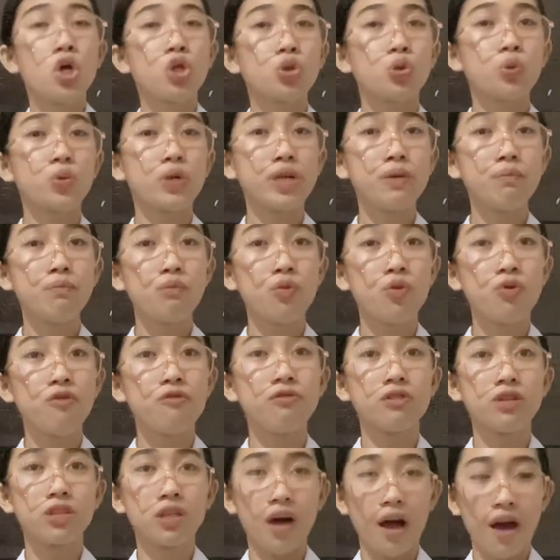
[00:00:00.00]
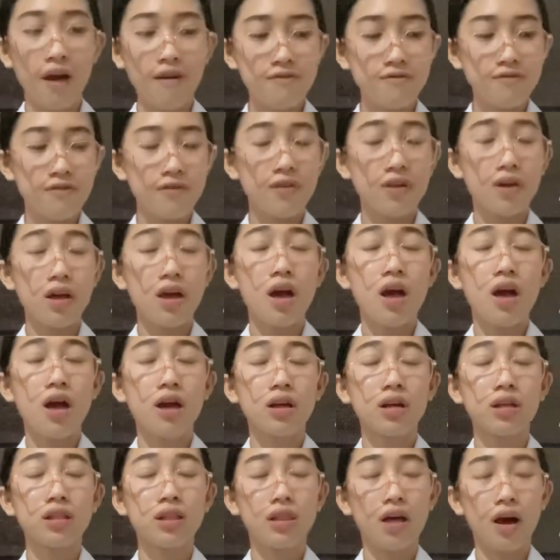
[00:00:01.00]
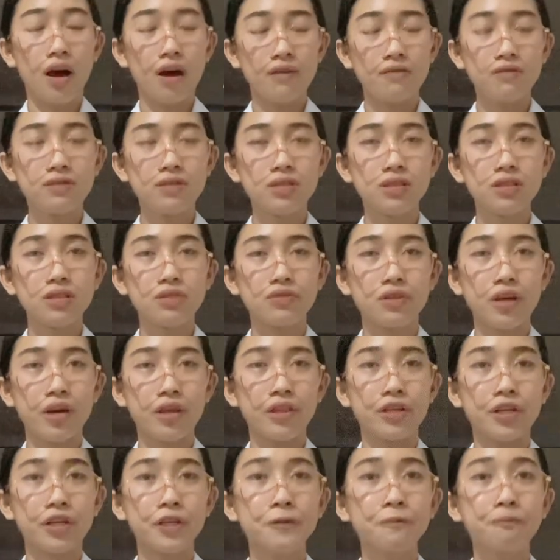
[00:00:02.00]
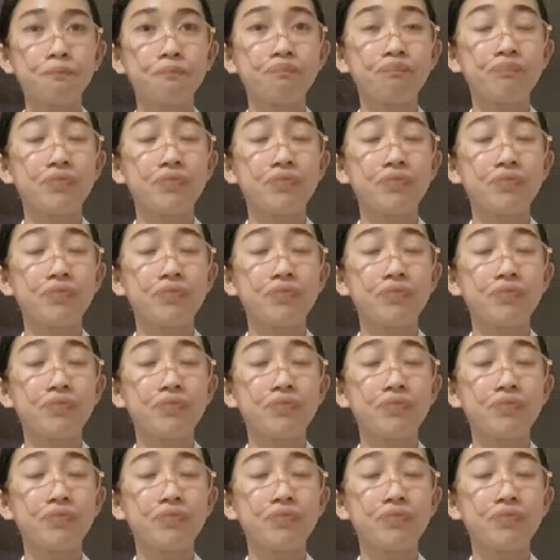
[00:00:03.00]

To remove glove, gloves, rather,